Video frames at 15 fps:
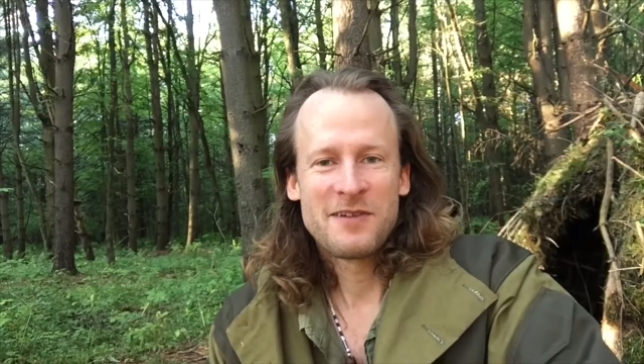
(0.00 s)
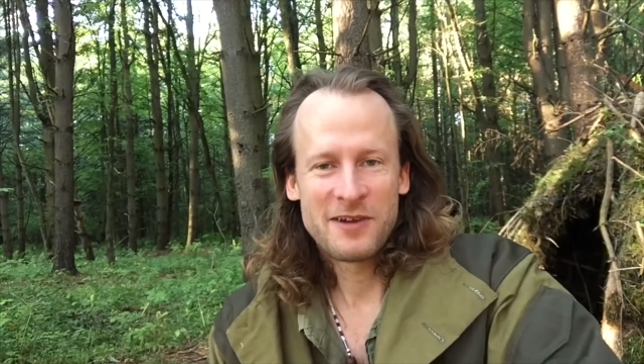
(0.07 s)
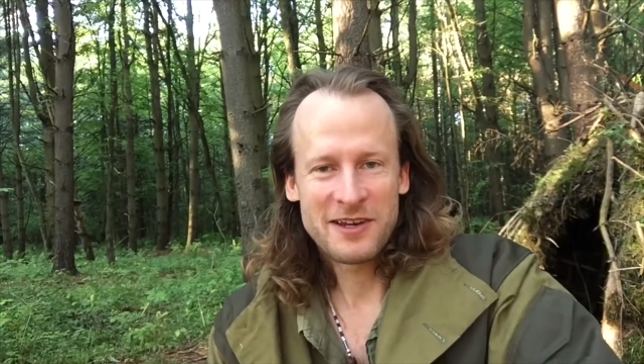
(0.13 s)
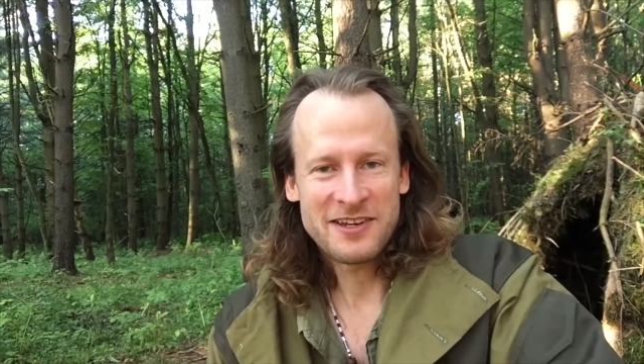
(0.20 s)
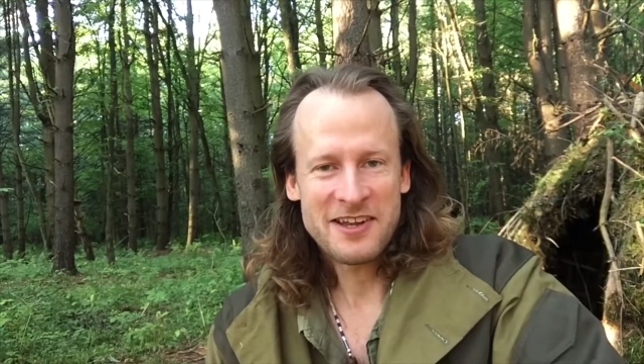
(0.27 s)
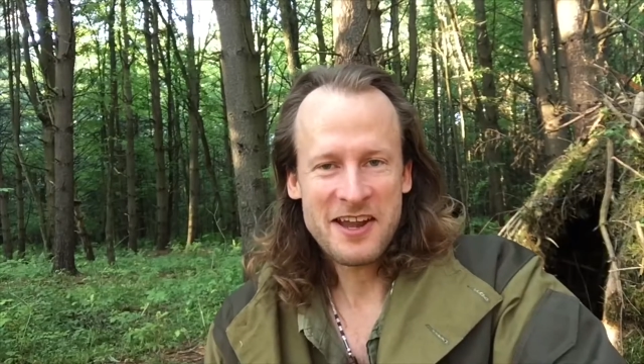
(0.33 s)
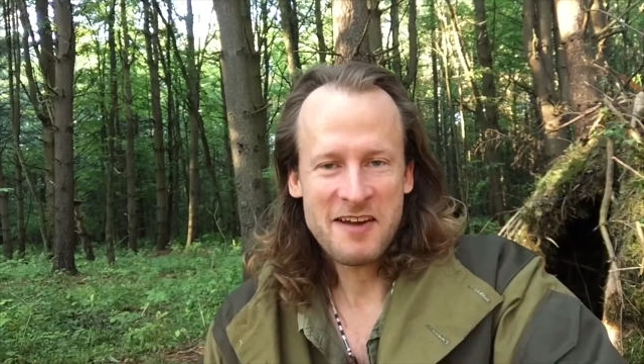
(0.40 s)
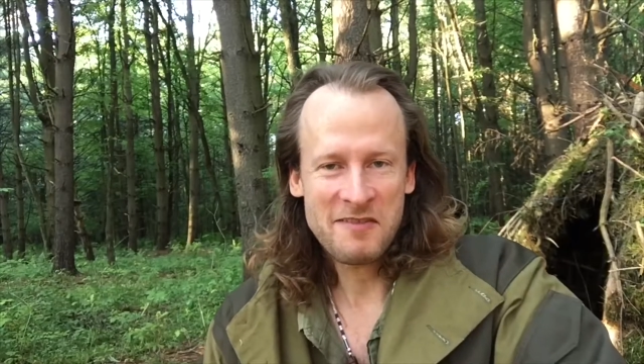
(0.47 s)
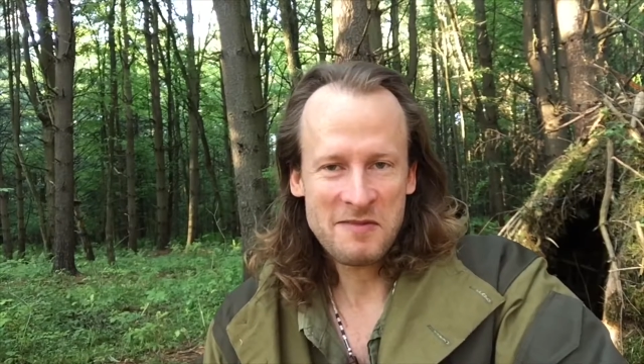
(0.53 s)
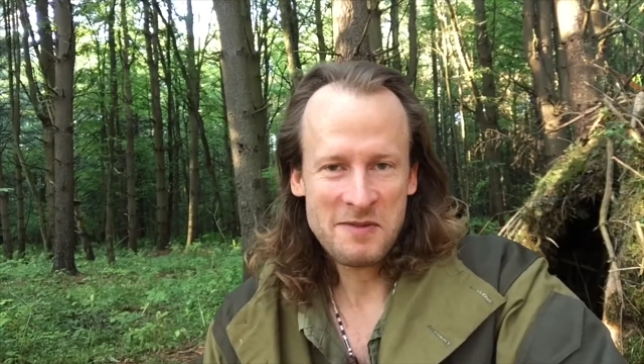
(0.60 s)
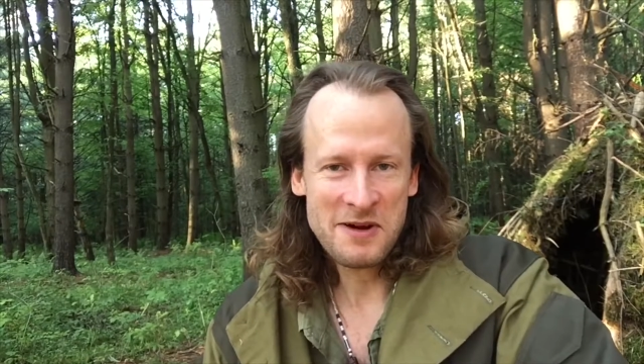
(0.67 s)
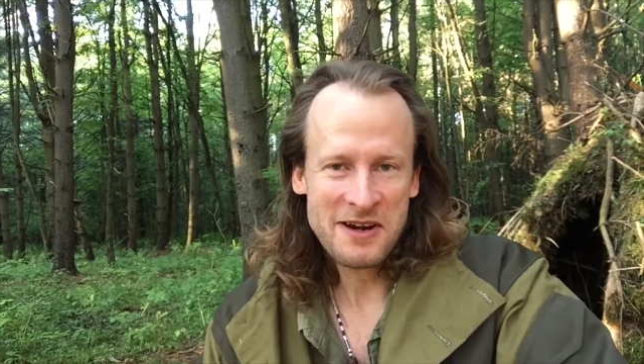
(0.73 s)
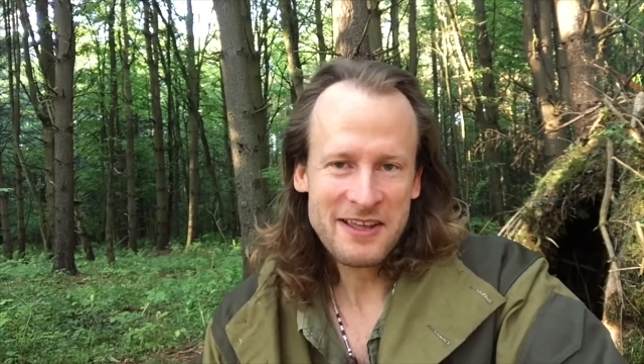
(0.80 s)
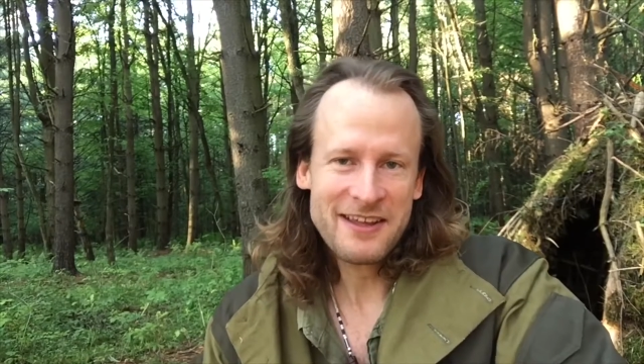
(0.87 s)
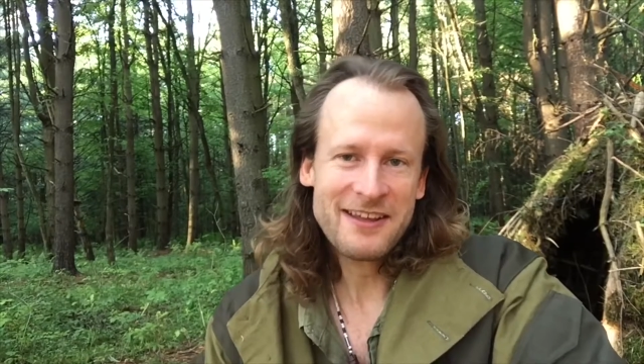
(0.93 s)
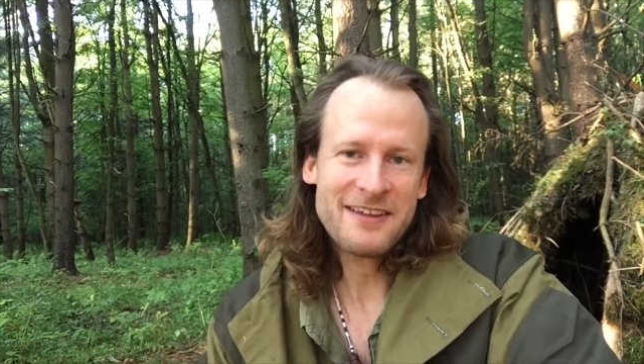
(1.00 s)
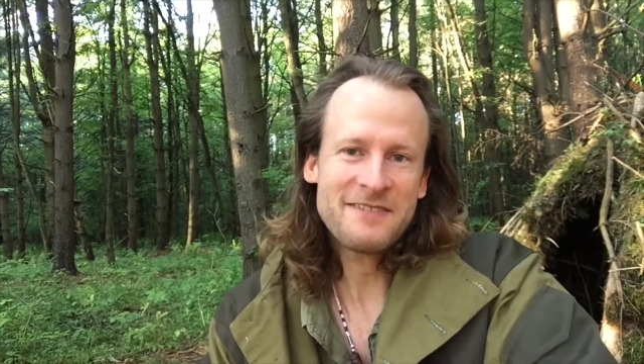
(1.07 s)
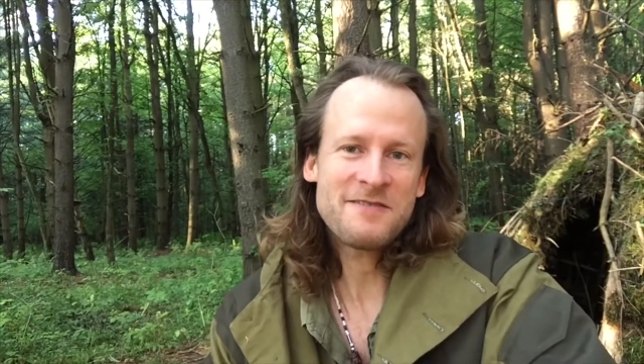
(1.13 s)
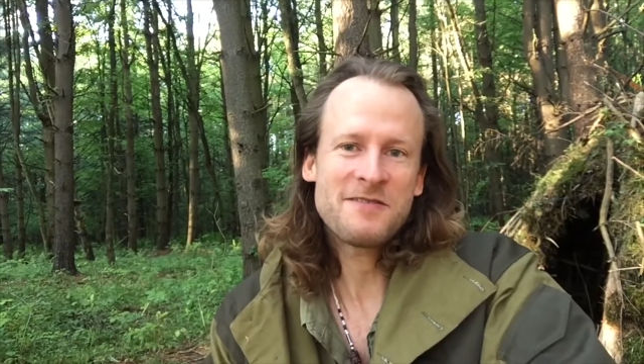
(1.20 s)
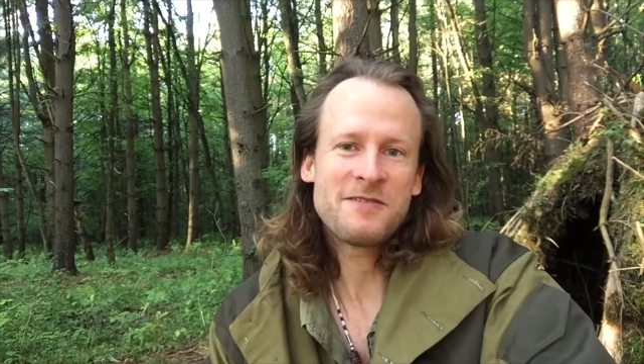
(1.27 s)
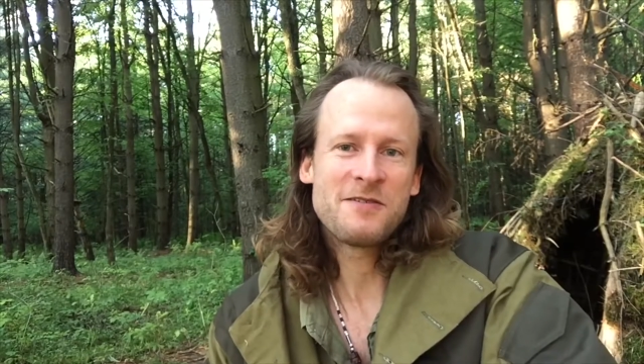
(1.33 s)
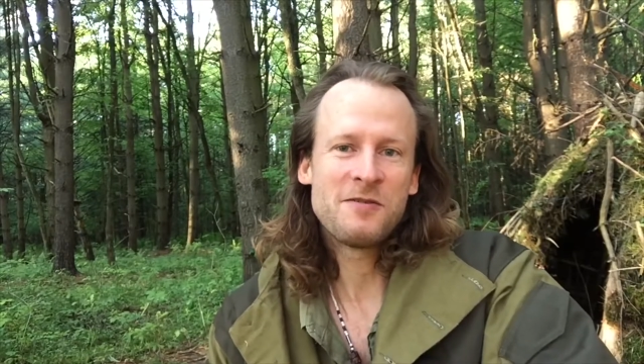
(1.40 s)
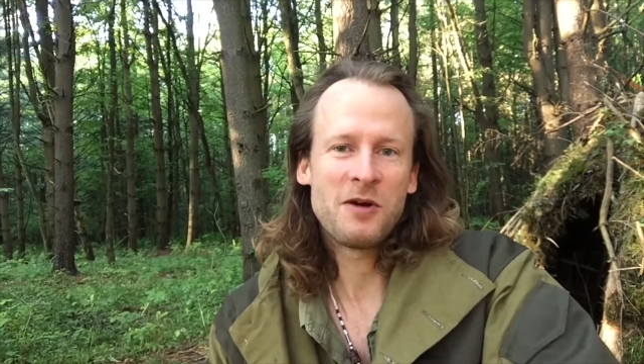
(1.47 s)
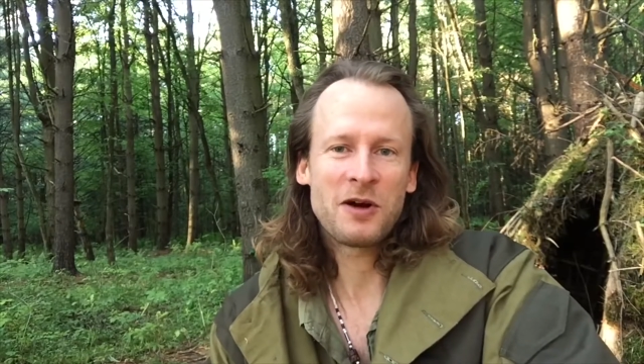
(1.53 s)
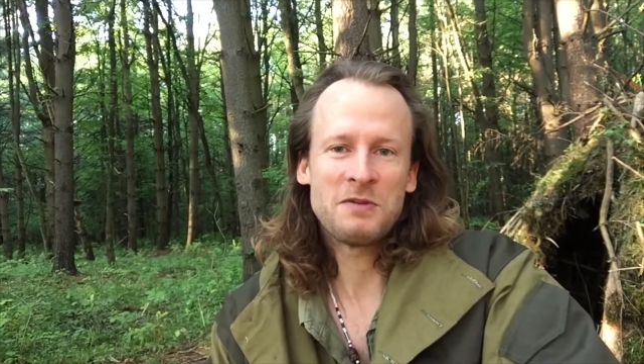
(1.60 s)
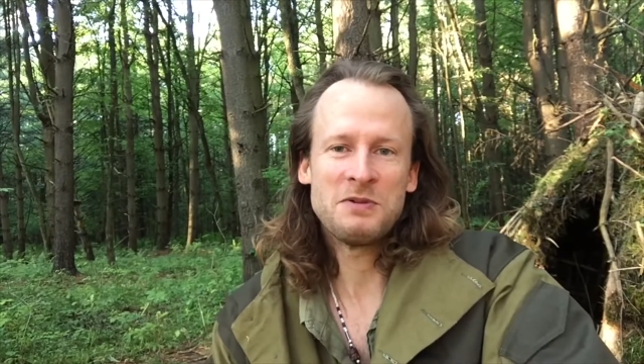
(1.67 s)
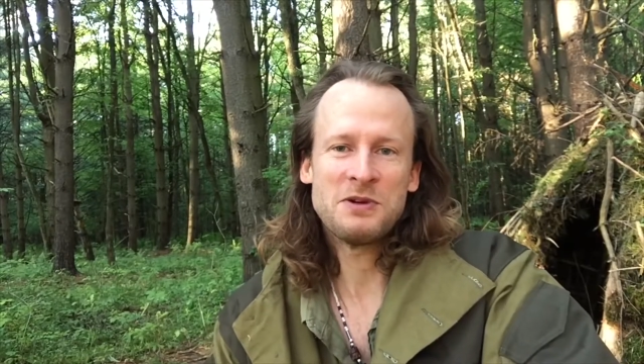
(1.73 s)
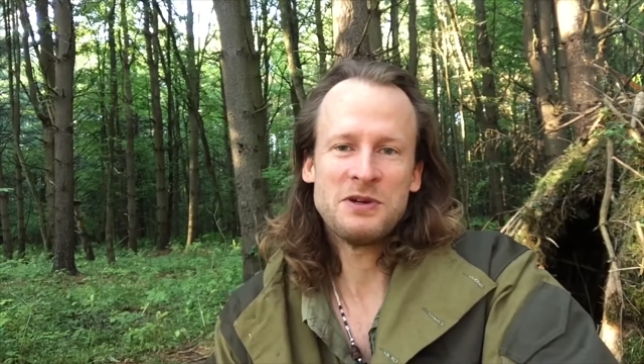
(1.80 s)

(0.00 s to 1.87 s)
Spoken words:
Good day, everybody. Welcome